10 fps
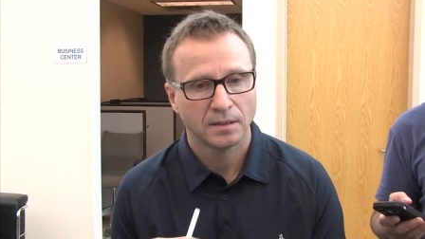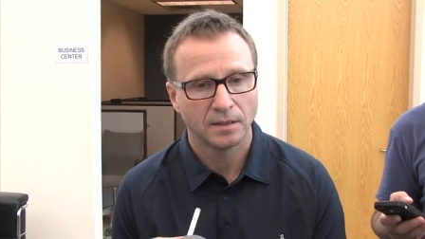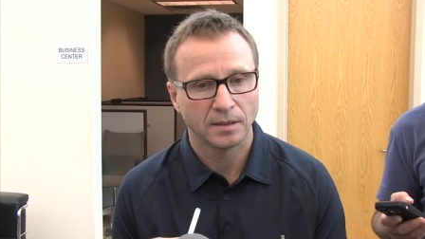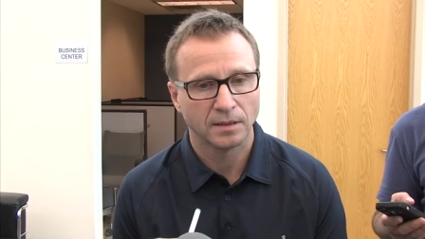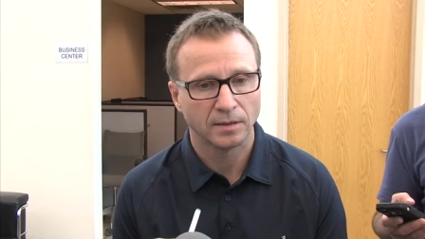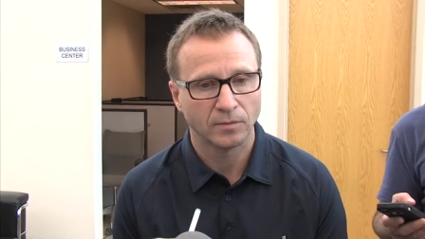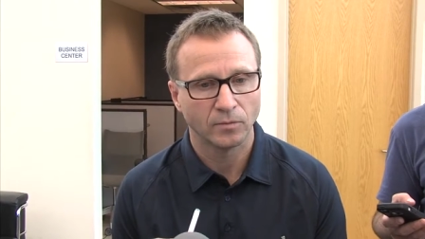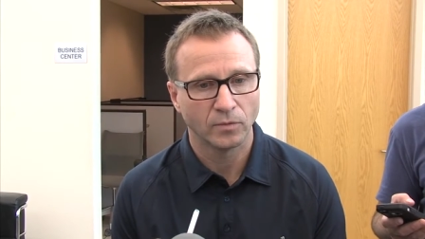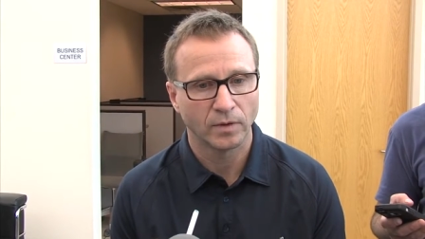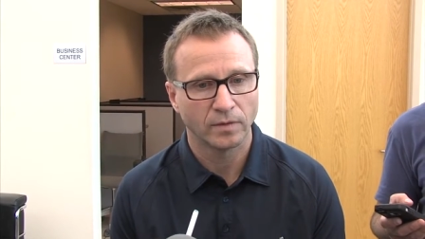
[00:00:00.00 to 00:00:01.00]

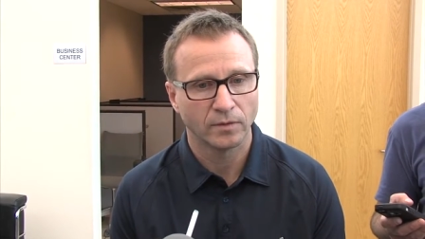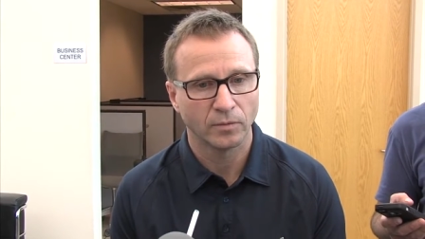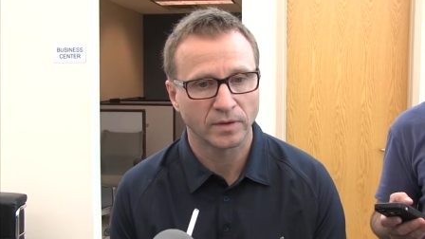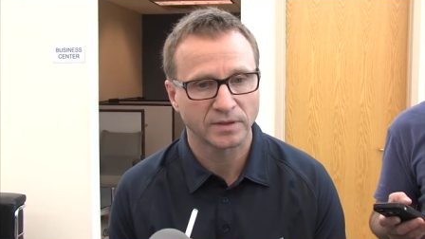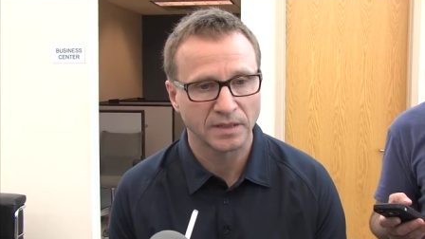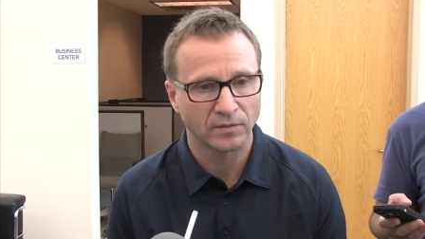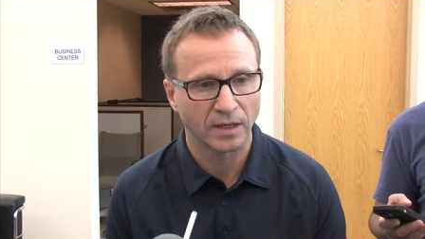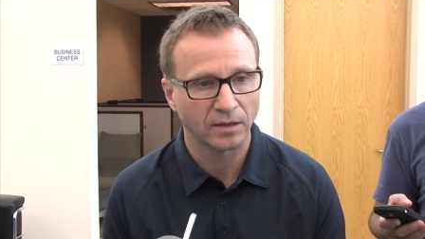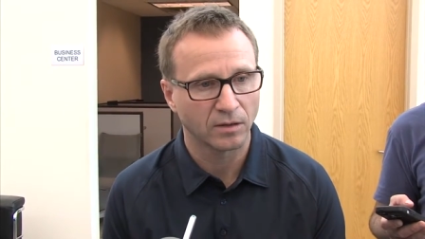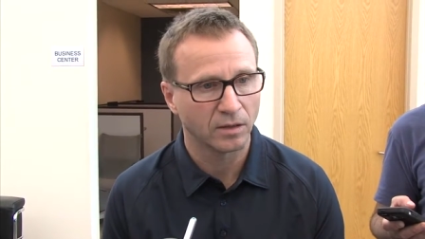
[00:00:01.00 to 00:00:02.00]
Um, with with Steven,
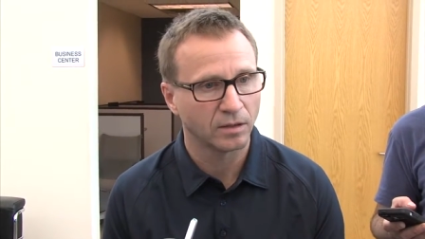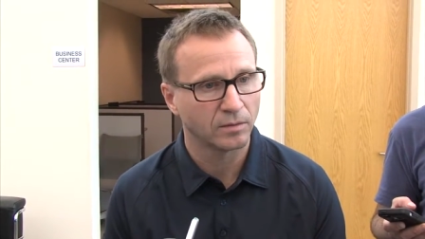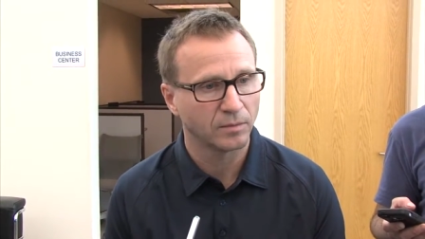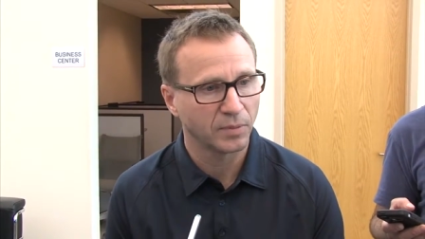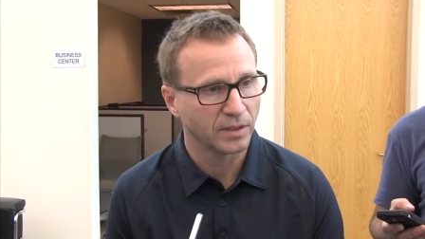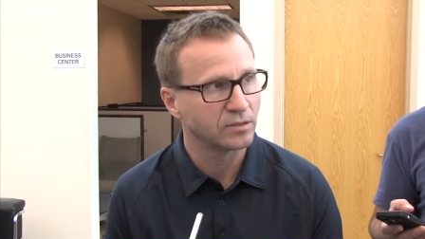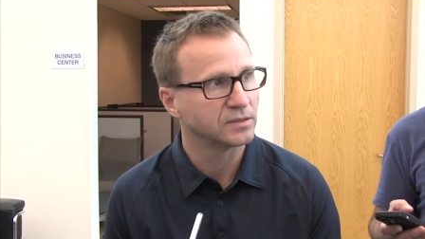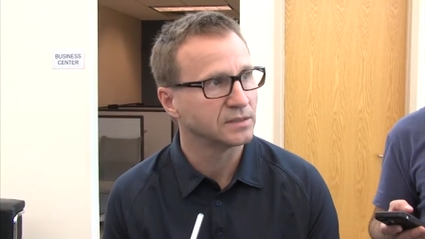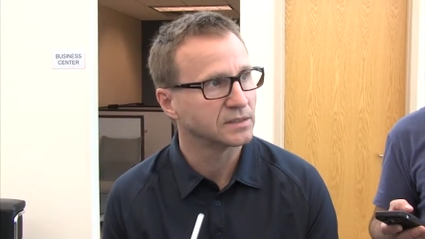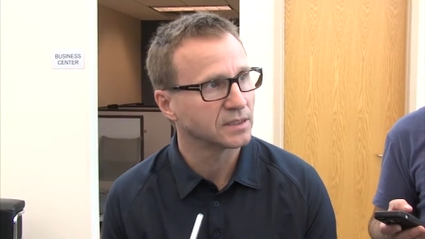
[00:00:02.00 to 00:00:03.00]
like all
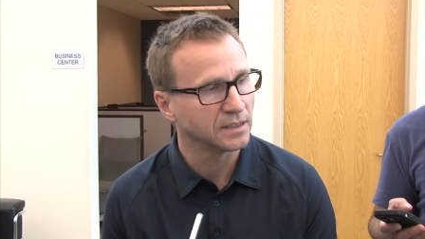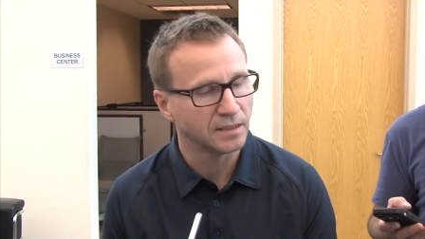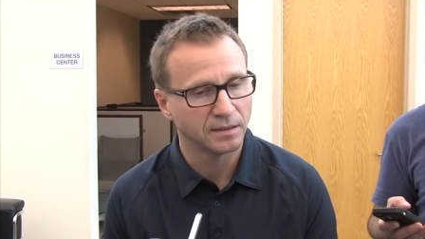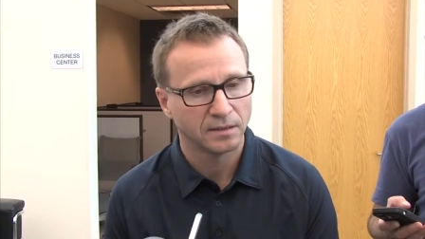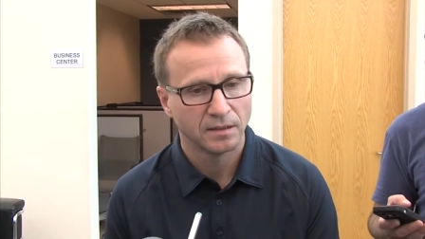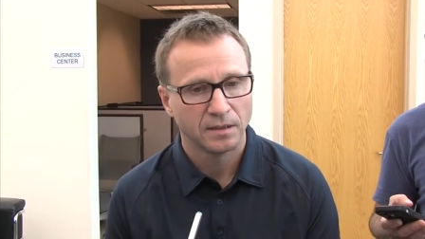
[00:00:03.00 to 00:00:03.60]
players in this league,